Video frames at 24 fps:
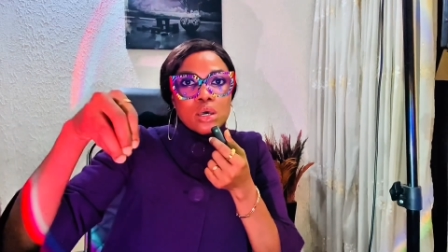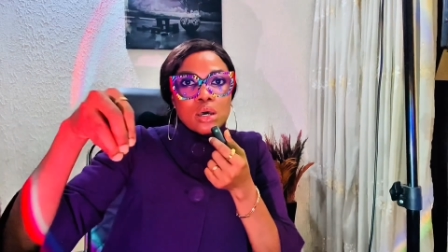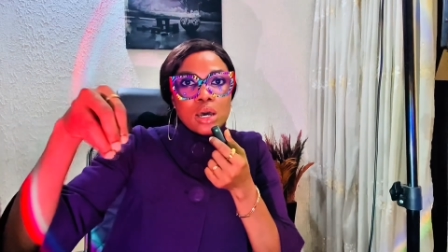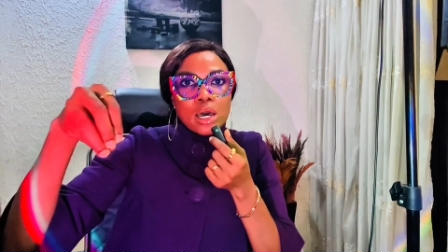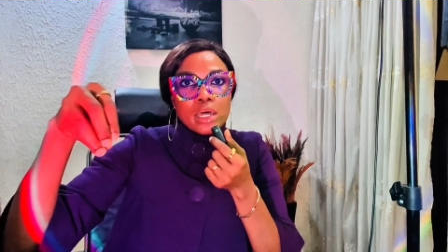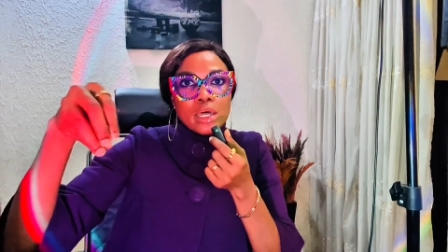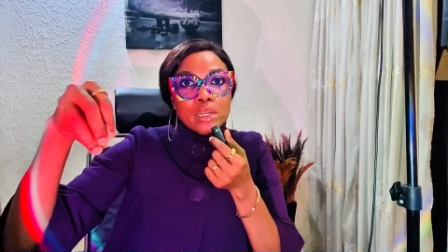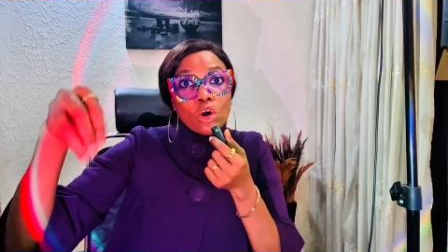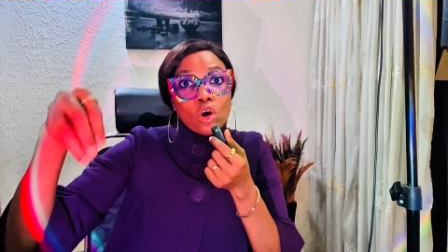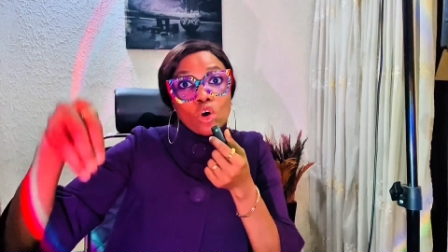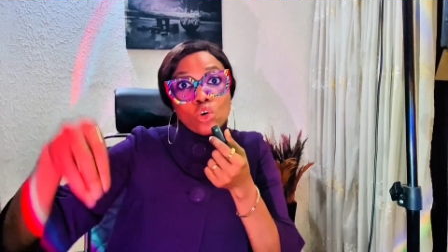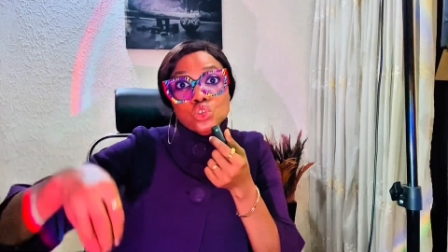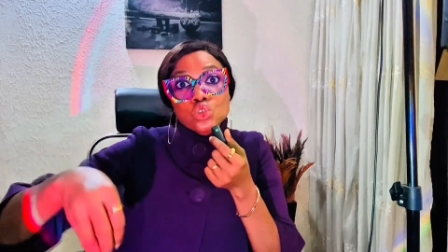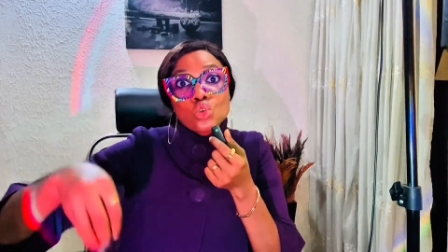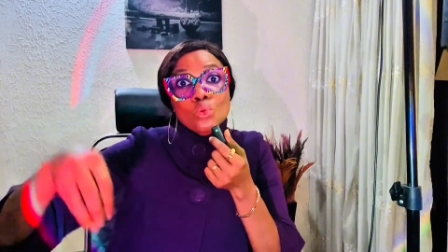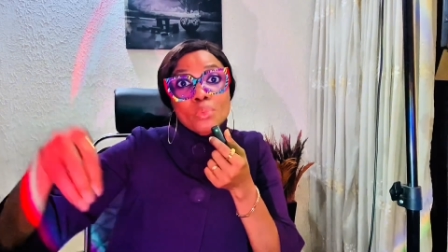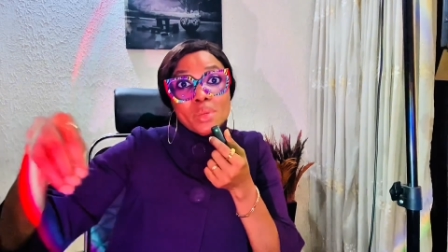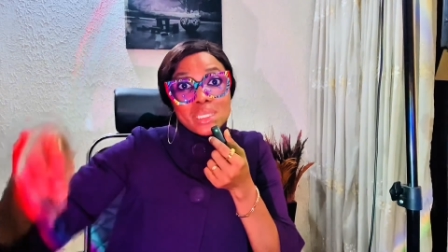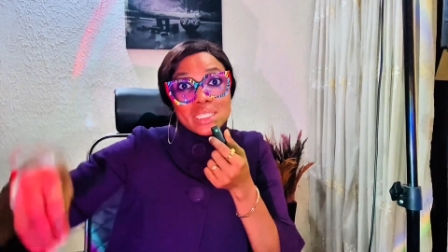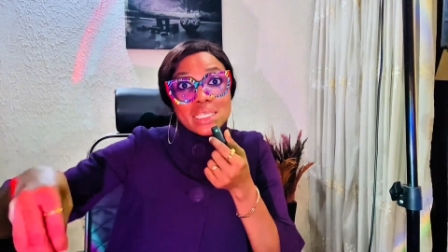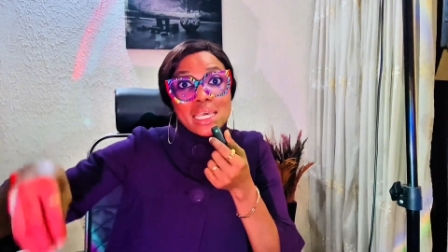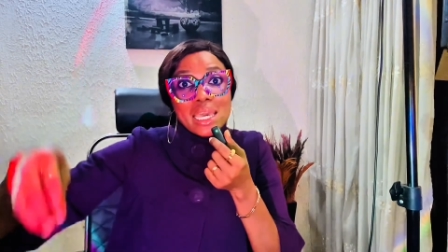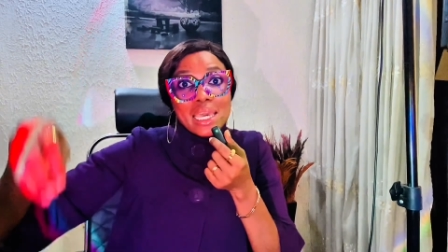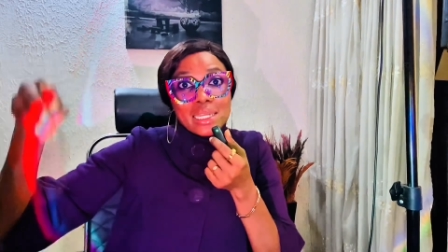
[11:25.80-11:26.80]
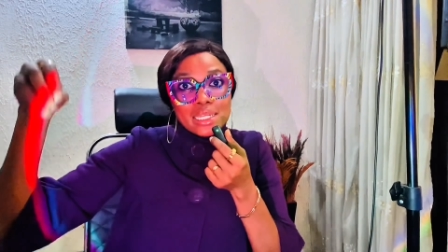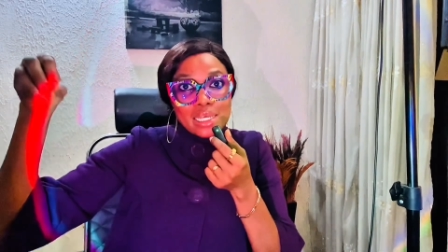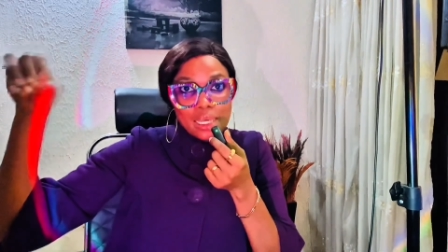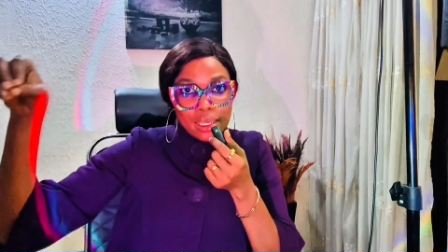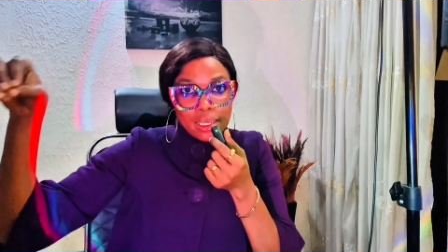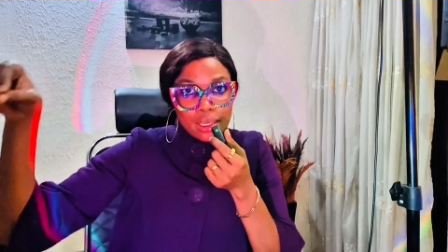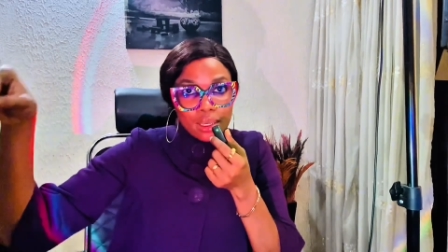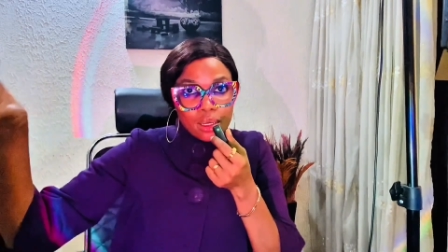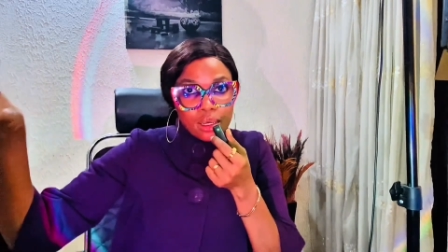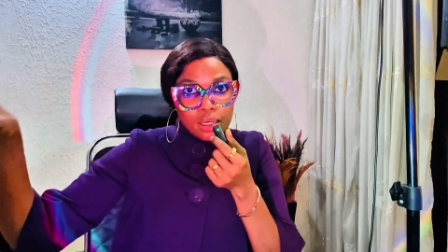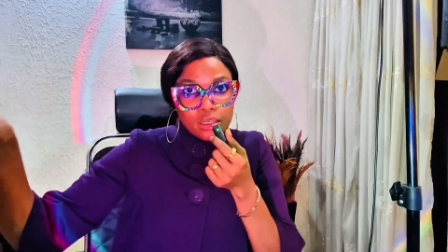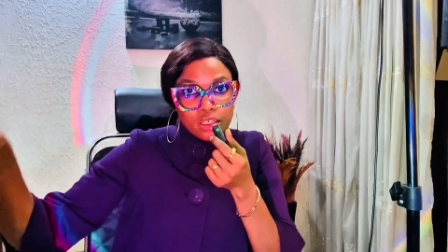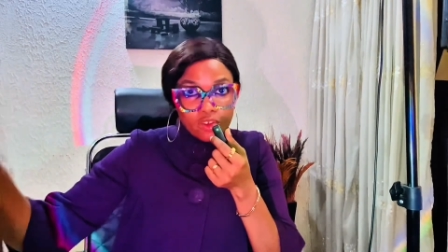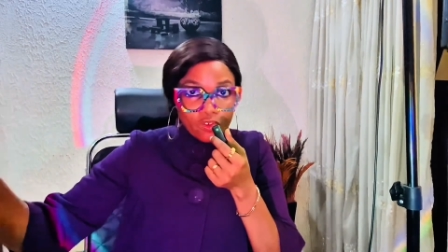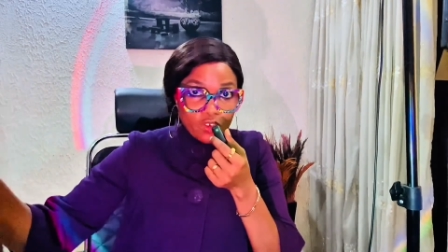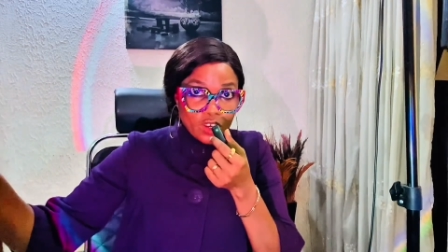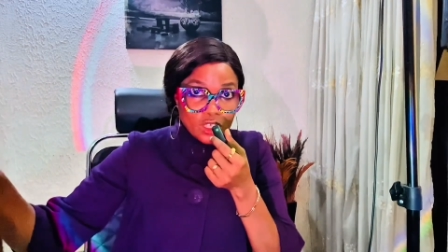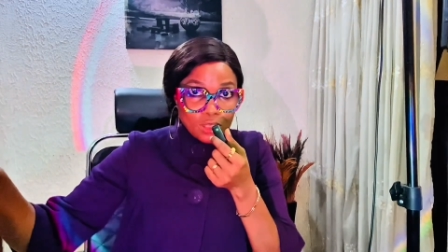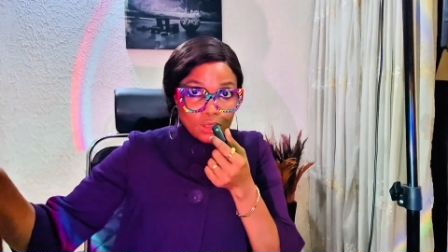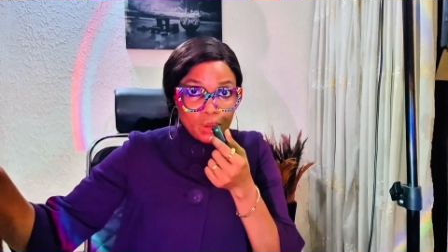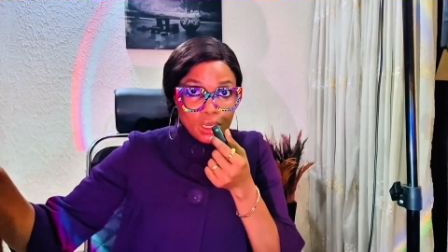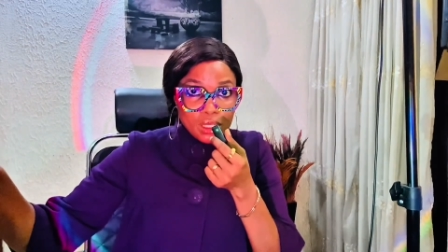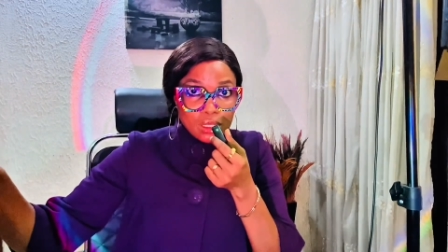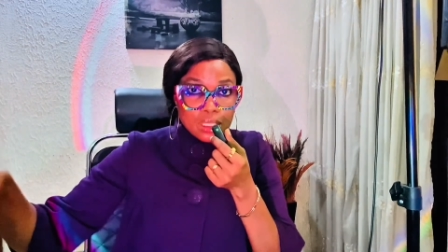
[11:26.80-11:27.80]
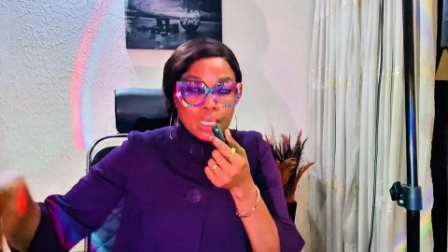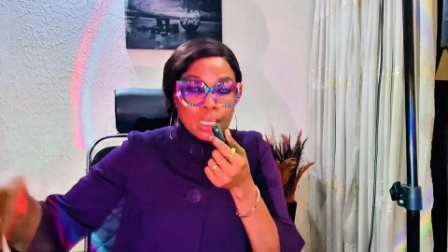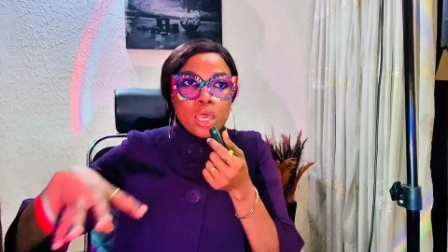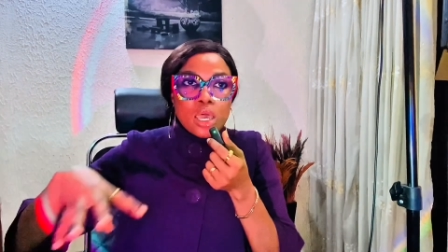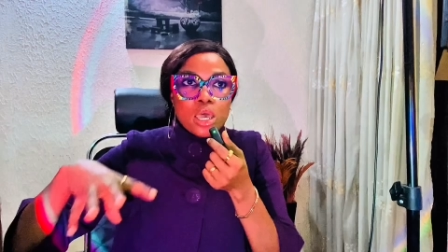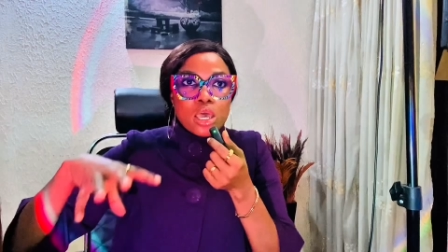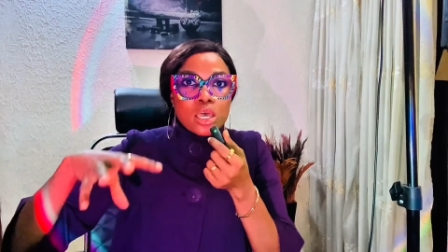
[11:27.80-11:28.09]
an automated investment.